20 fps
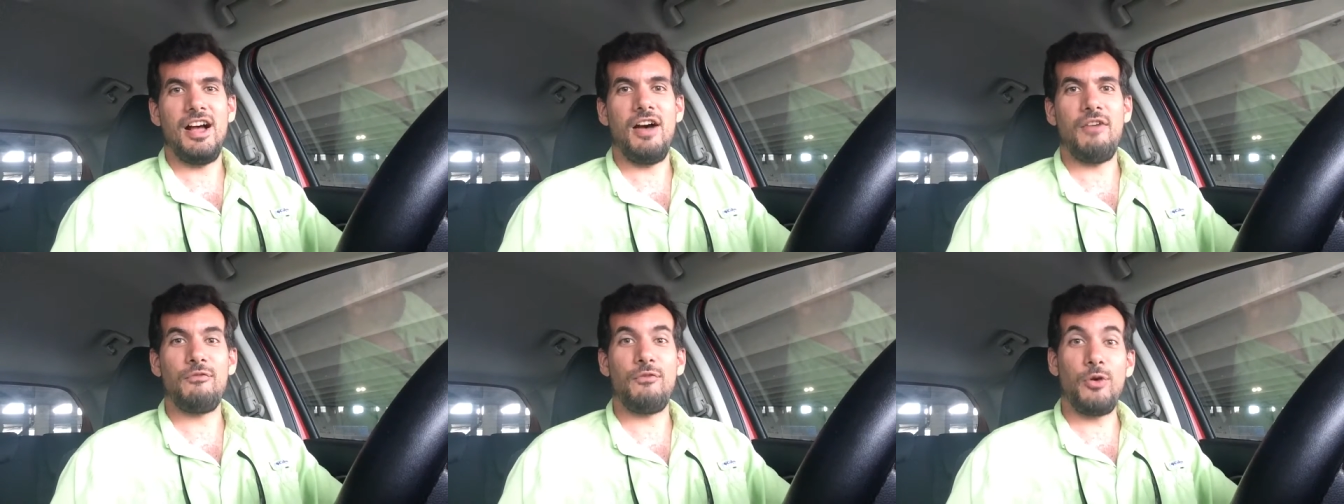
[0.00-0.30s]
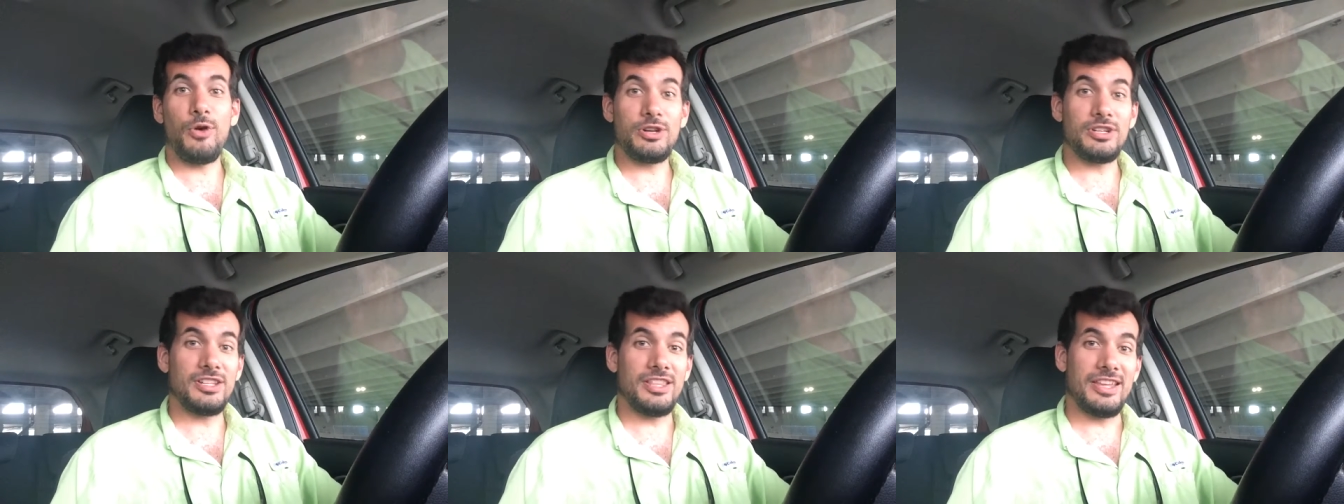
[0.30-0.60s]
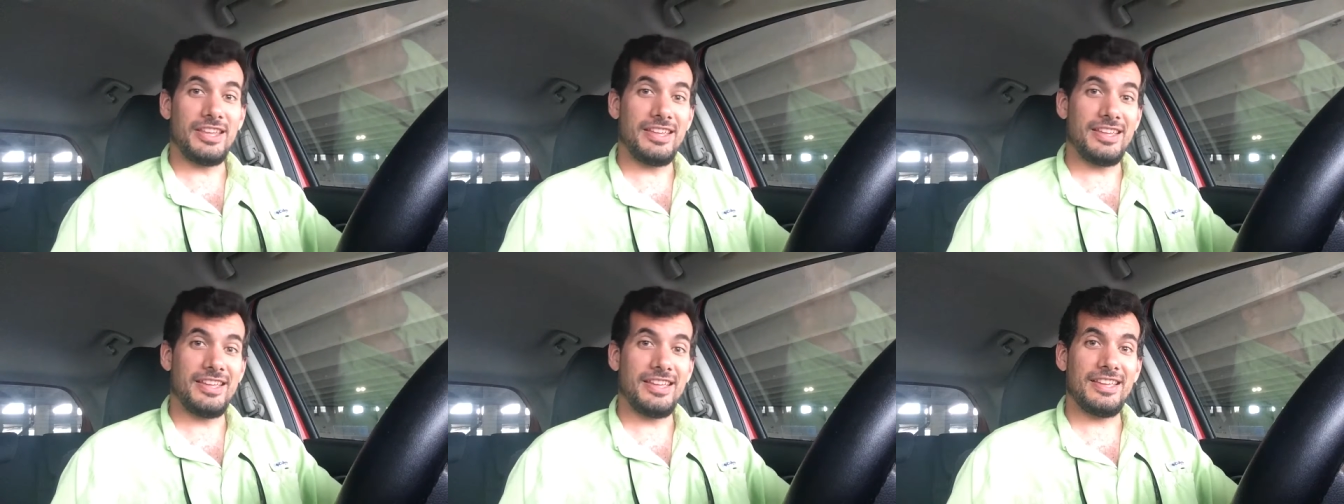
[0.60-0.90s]

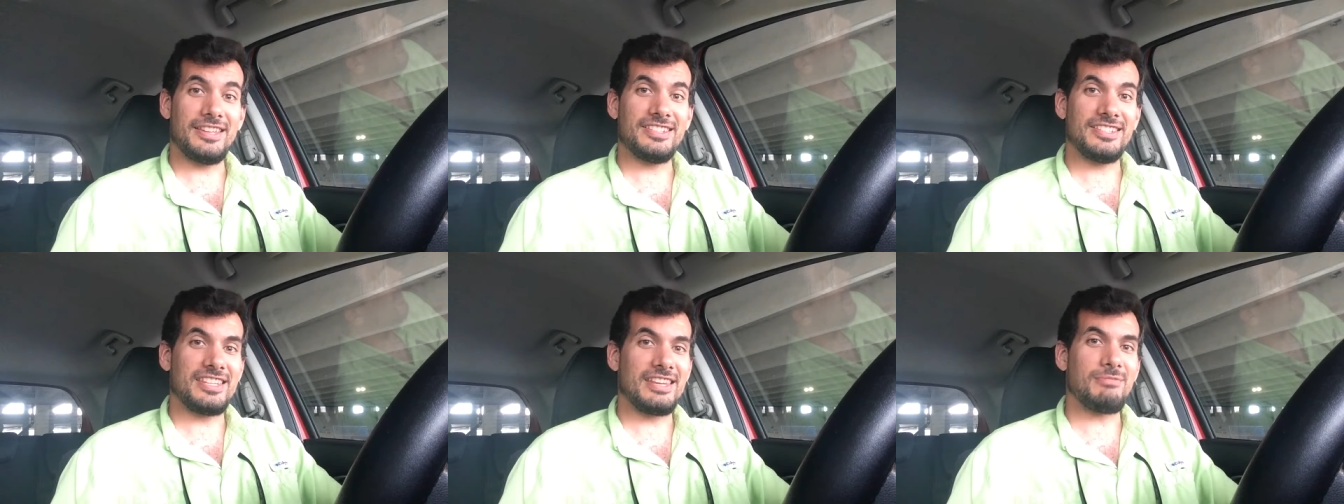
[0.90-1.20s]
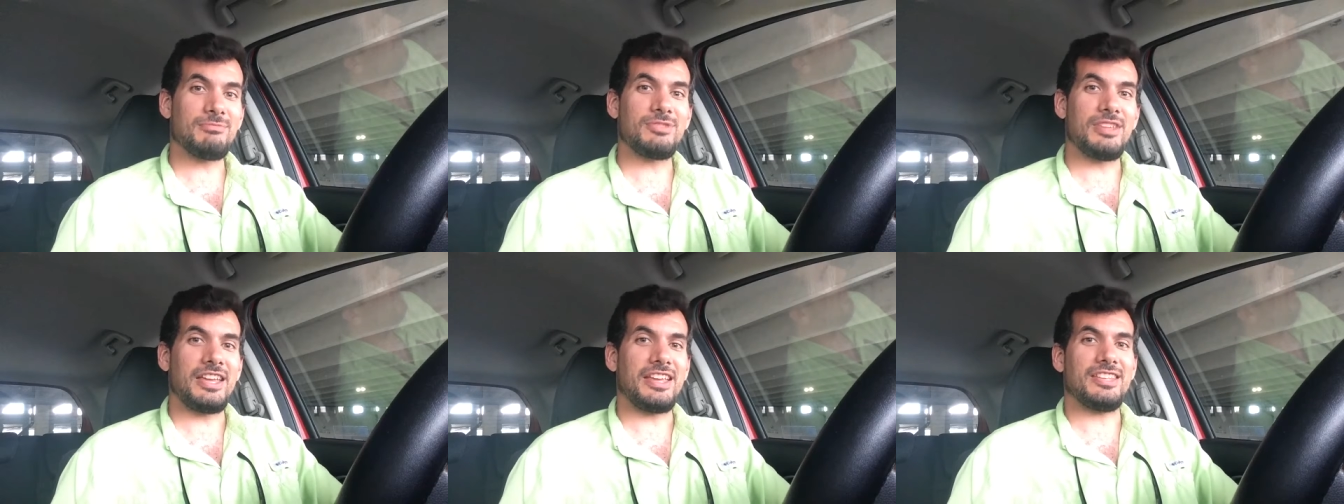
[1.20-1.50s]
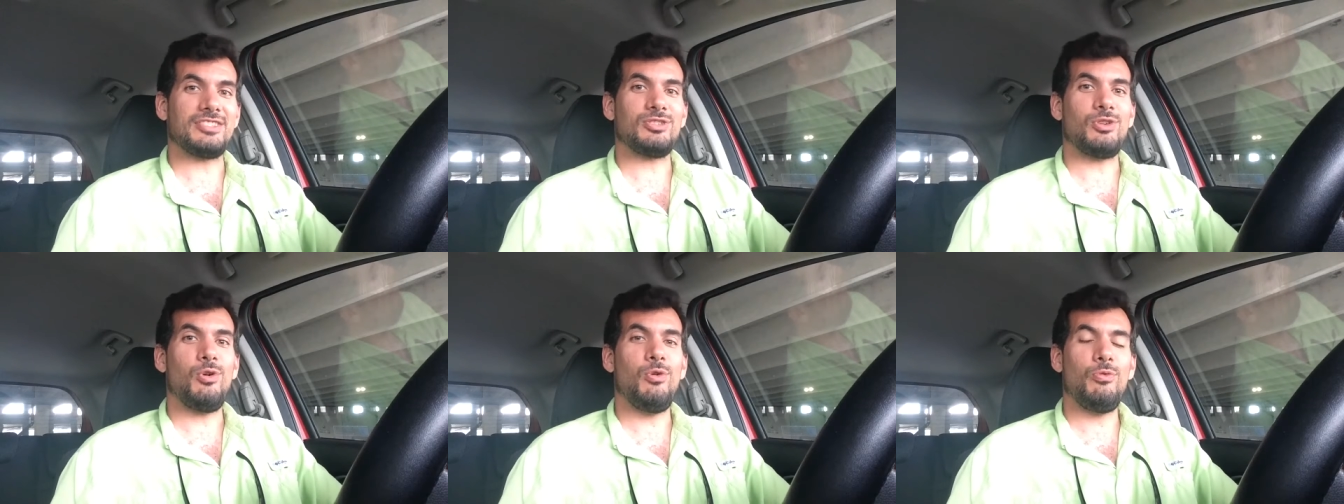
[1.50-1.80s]
Unfortunately, it seems like
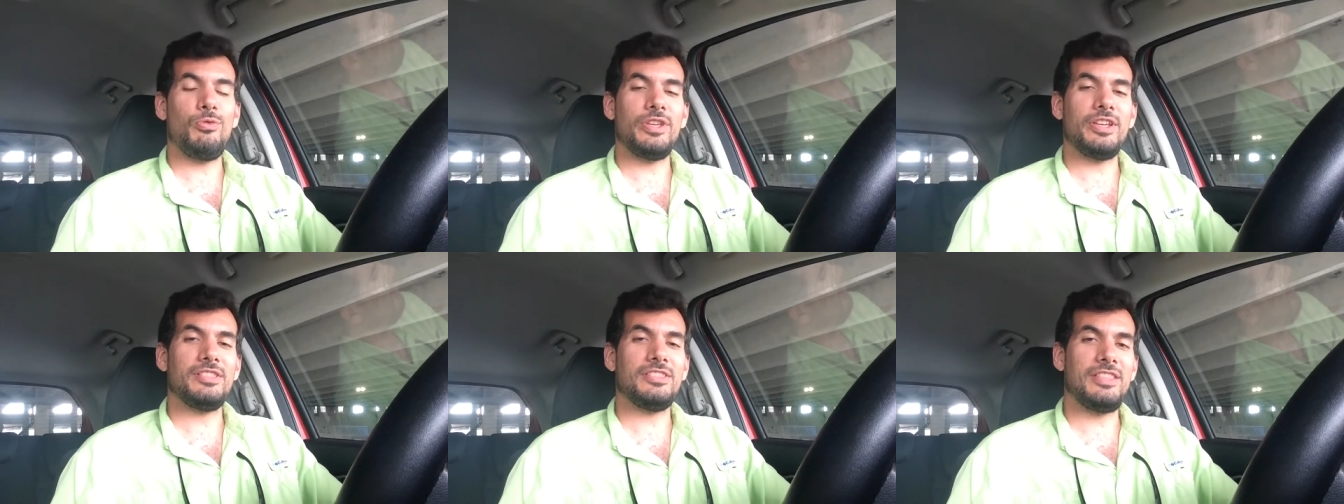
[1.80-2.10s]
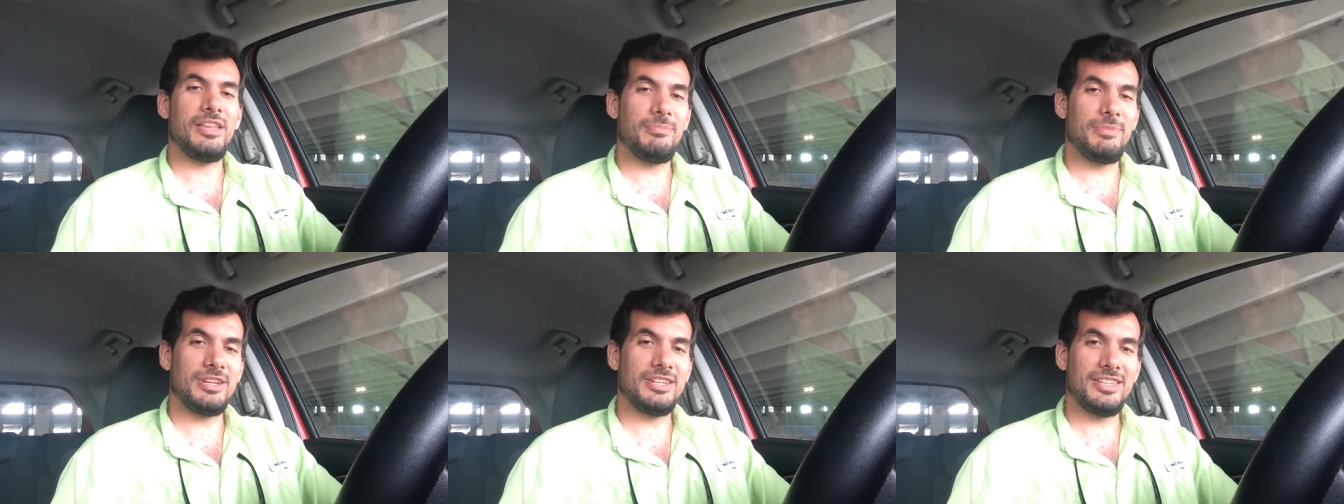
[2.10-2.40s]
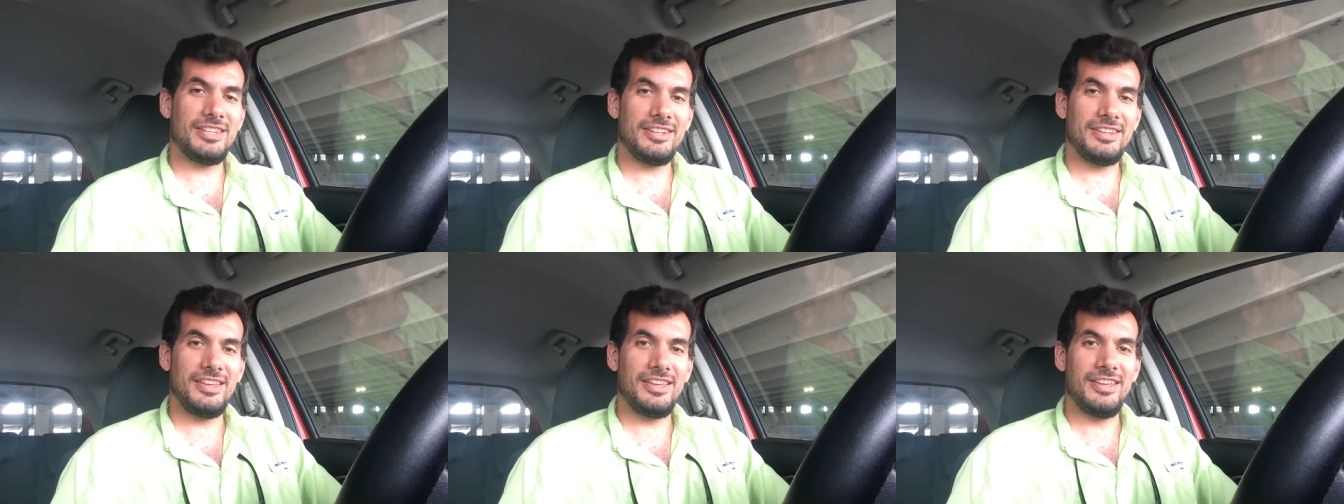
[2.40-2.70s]
it's only
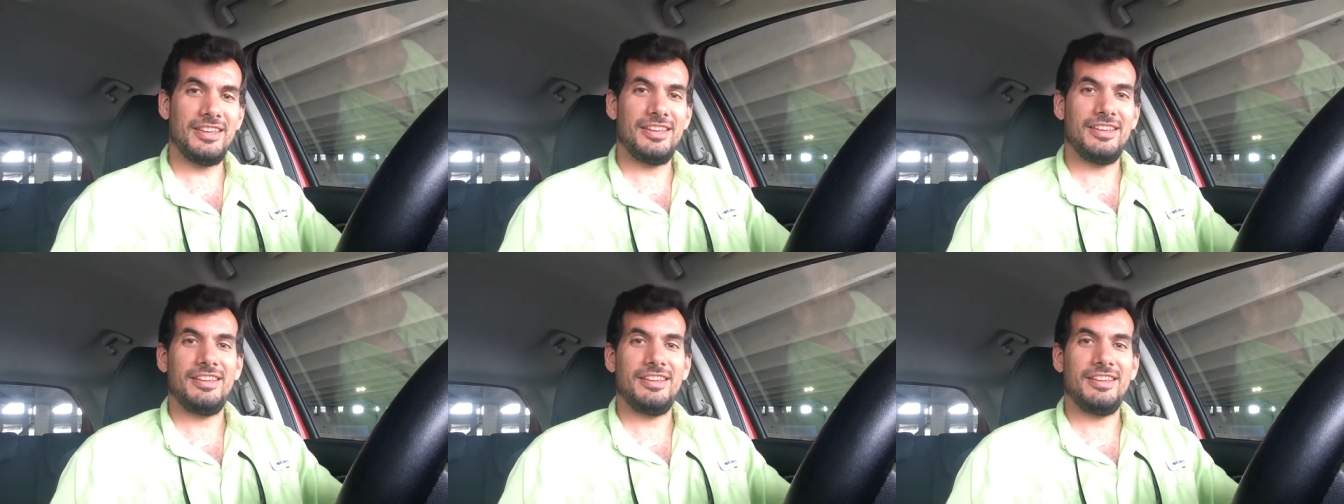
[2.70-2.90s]
limited